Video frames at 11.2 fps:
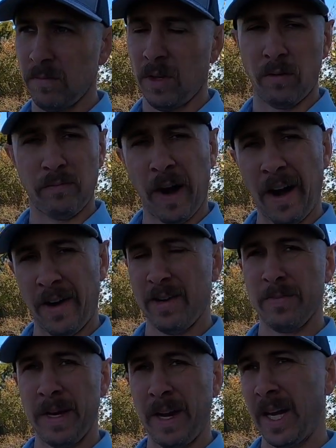You know, fires
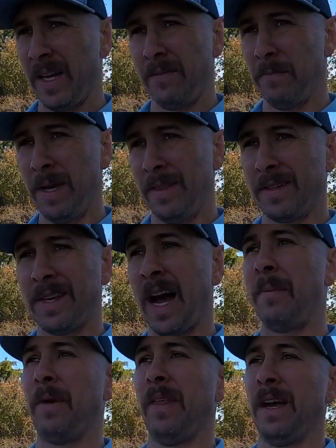may not even be the
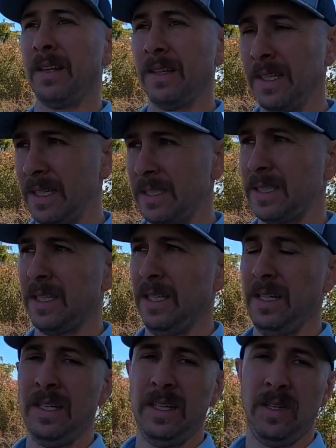top of that list,
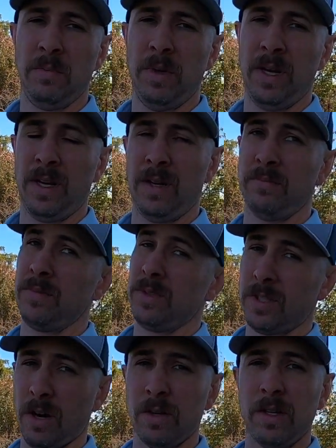but
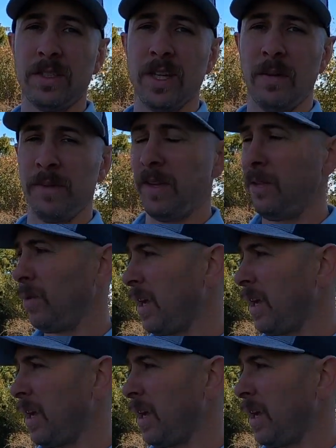certainly something that we